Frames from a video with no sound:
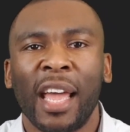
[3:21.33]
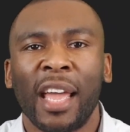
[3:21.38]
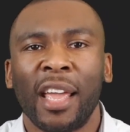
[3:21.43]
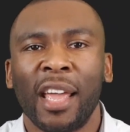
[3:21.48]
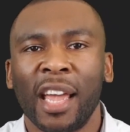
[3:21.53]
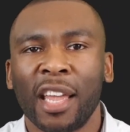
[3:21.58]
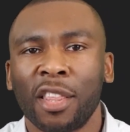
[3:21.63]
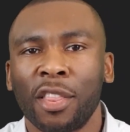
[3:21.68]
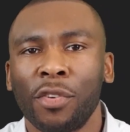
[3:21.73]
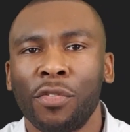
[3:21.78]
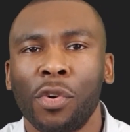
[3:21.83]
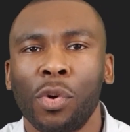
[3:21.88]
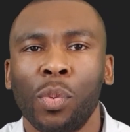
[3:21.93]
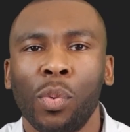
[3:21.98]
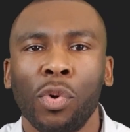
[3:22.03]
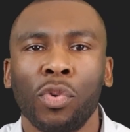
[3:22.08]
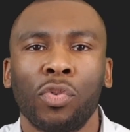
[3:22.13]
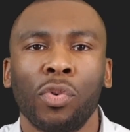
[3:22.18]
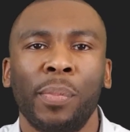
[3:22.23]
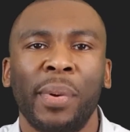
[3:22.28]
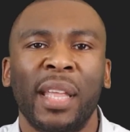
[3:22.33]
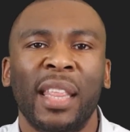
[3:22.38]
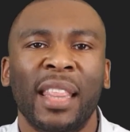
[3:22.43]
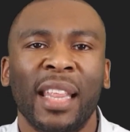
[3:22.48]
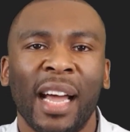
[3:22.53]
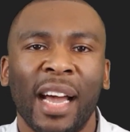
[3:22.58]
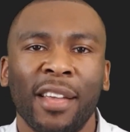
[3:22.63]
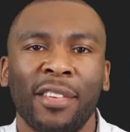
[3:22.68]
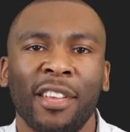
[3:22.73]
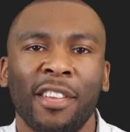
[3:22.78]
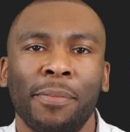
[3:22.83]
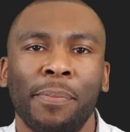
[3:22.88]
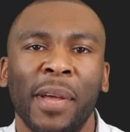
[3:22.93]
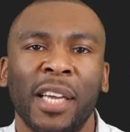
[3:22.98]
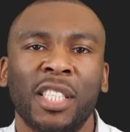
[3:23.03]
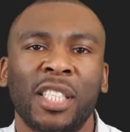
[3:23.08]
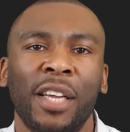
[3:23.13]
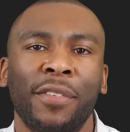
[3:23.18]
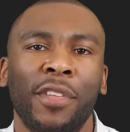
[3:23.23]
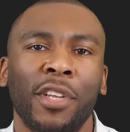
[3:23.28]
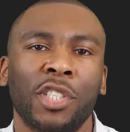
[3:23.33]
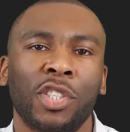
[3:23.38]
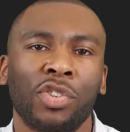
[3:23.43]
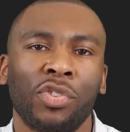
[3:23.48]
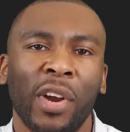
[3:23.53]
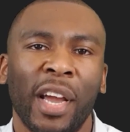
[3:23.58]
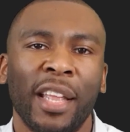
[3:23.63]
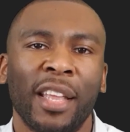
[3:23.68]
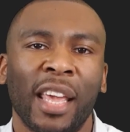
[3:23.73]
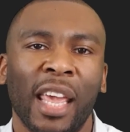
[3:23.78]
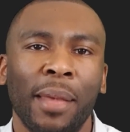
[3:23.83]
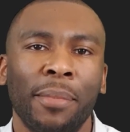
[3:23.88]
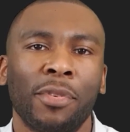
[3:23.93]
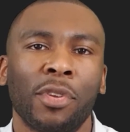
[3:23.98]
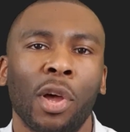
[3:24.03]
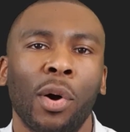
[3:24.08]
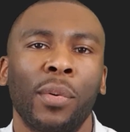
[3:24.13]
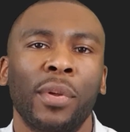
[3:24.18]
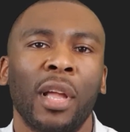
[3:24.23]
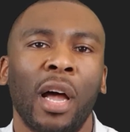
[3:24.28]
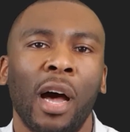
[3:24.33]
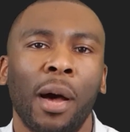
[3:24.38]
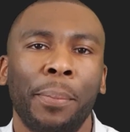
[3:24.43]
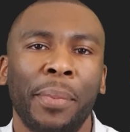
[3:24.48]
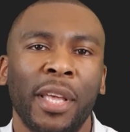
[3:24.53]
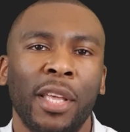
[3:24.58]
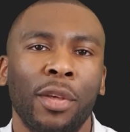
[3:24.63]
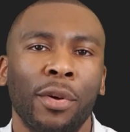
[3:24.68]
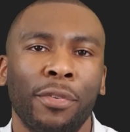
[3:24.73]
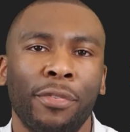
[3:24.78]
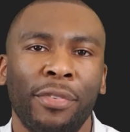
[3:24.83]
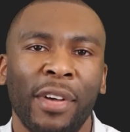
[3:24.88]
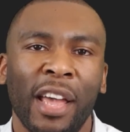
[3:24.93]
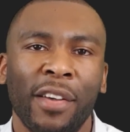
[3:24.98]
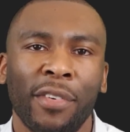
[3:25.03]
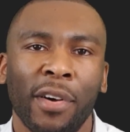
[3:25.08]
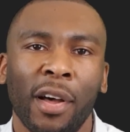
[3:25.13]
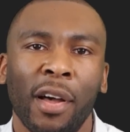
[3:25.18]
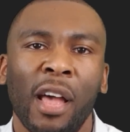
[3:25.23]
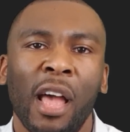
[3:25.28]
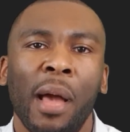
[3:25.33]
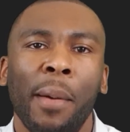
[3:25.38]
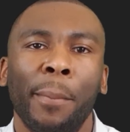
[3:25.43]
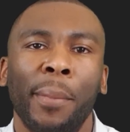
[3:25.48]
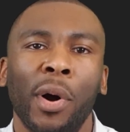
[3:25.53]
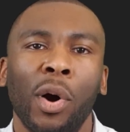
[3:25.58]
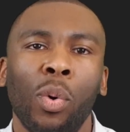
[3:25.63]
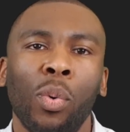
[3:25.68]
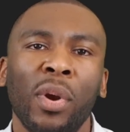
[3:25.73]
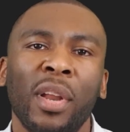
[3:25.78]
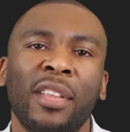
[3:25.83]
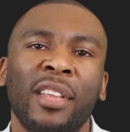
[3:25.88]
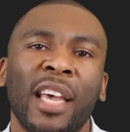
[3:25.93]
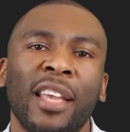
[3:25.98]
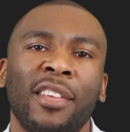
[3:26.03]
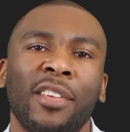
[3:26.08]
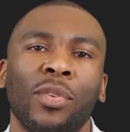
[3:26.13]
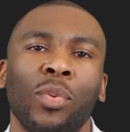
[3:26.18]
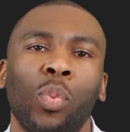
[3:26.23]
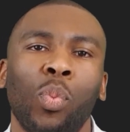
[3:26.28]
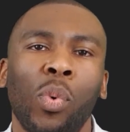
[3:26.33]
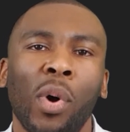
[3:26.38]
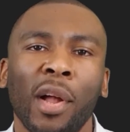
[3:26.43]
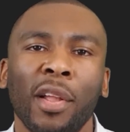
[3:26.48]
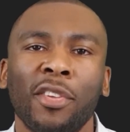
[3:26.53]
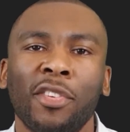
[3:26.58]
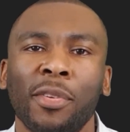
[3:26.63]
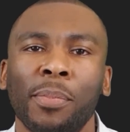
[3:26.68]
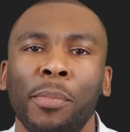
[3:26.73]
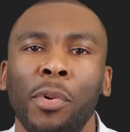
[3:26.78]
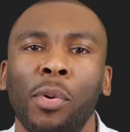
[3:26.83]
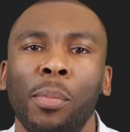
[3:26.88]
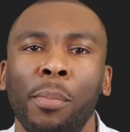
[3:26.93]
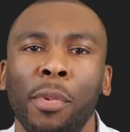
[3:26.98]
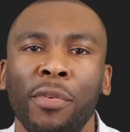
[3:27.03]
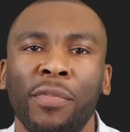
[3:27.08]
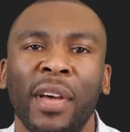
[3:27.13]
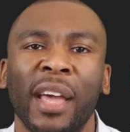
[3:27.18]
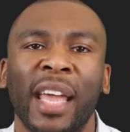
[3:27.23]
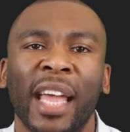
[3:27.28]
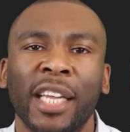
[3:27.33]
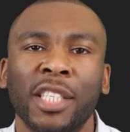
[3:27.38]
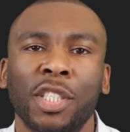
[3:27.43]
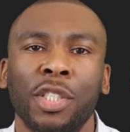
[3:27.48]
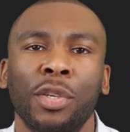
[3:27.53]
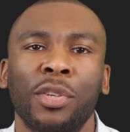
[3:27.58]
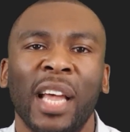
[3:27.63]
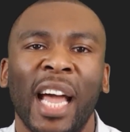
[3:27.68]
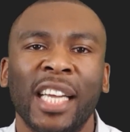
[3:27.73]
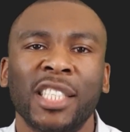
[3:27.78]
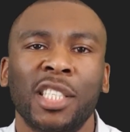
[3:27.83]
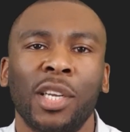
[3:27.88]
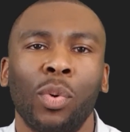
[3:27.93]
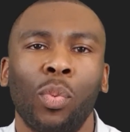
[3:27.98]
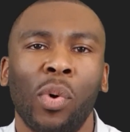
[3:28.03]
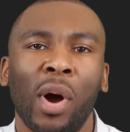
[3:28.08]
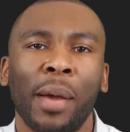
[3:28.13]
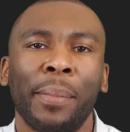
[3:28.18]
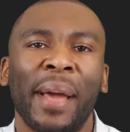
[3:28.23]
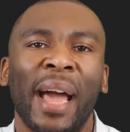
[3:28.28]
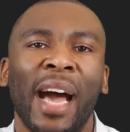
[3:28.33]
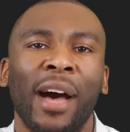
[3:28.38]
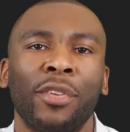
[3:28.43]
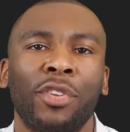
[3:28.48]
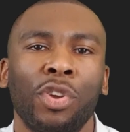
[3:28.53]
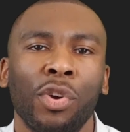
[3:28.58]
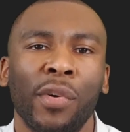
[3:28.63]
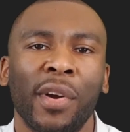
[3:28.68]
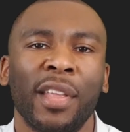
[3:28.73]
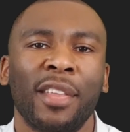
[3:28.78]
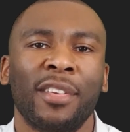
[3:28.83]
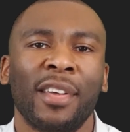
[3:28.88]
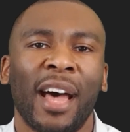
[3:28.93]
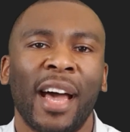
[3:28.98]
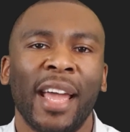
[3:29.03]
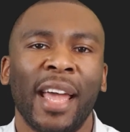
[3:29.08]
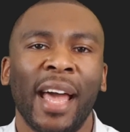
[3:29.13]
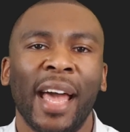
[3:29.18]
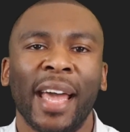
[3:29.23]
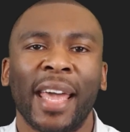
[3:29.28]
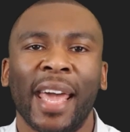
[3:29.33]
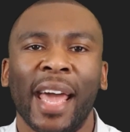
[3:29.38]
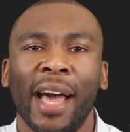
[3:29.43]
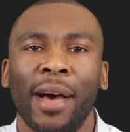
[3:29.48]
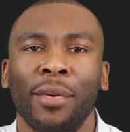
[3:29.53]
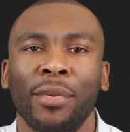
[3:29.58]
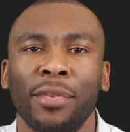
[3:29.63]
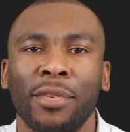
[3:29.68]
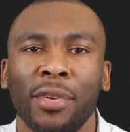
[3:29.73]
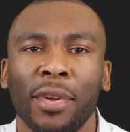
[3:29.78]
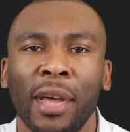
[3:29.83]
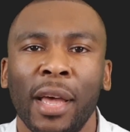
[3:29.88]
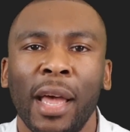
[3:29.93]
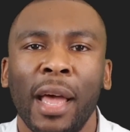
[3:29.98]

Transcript: Yes, the rewards will be nice, especially if the trade keeps going up in your favor, but all it takes is one small move against you to actually wipe out your entire account.